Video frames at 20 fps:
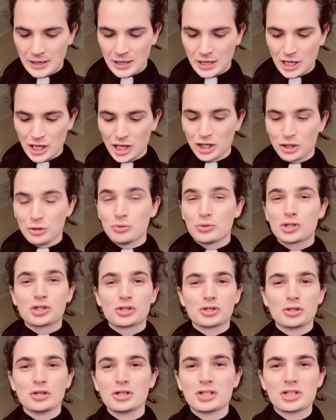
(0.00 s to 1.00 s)
You
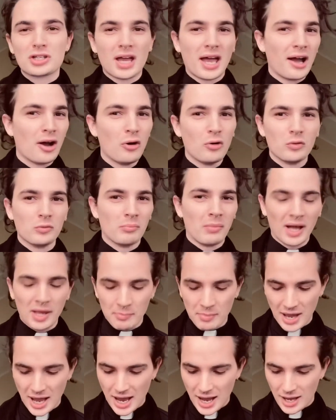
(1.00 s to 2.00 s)
search out my
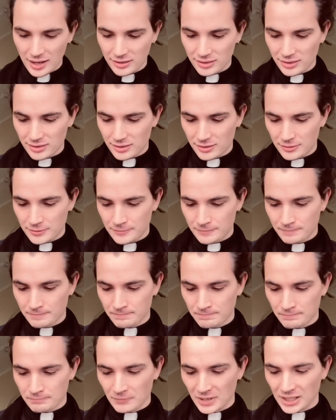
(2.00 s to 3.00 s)
path,
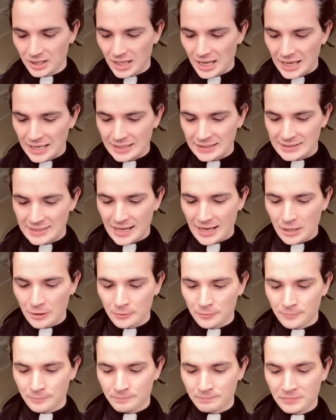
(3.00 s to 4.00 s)
my lying
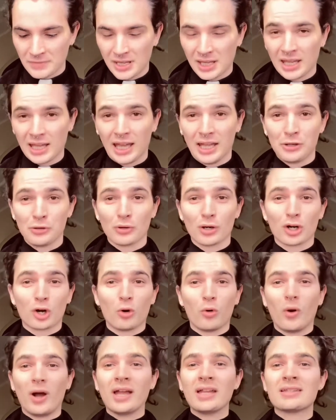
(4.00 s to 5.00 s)
down, and you're
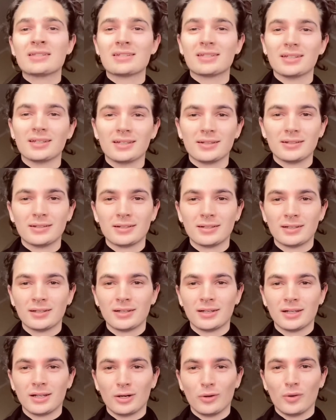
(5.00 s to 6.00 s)
acquainted
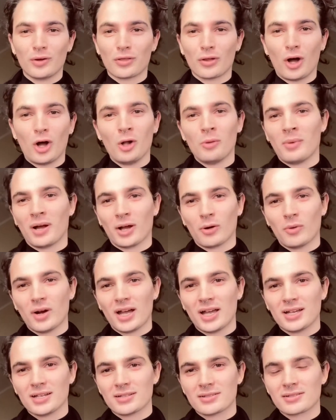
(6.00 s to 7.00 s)
with all my
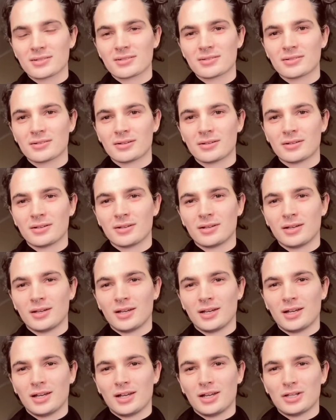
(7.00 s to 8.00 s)
ways.
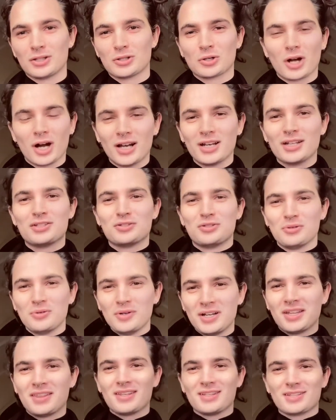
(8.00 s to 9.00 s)
So God is
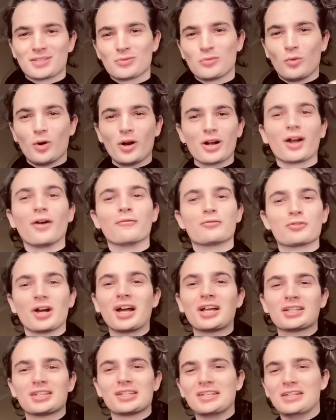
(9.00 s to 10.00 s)
doing this work of
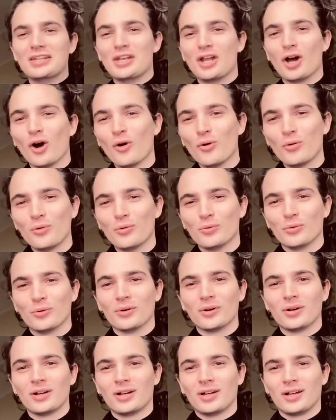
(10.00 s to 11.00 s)
trying to know
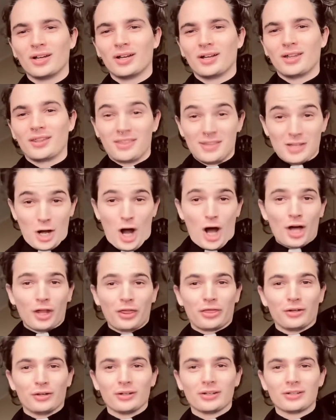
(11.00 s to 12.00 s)
the
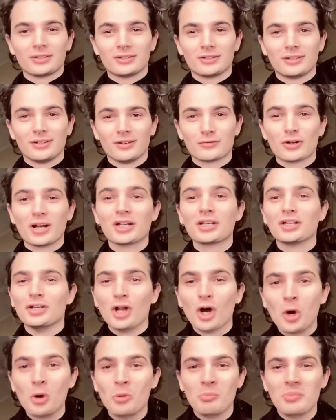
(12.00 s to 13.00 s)
author, of trying to
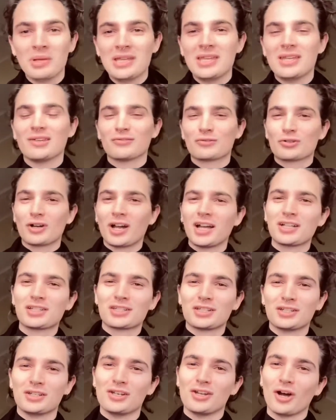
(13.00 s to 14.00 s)
know me, of trying
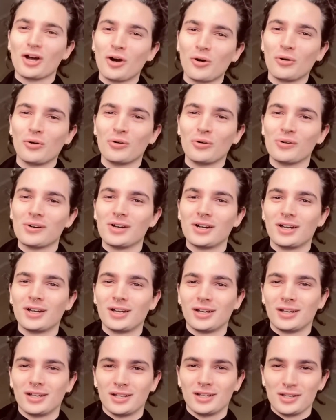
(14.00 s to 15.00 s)
to know
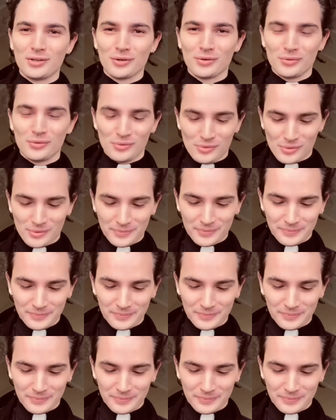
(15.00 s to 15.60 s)
you.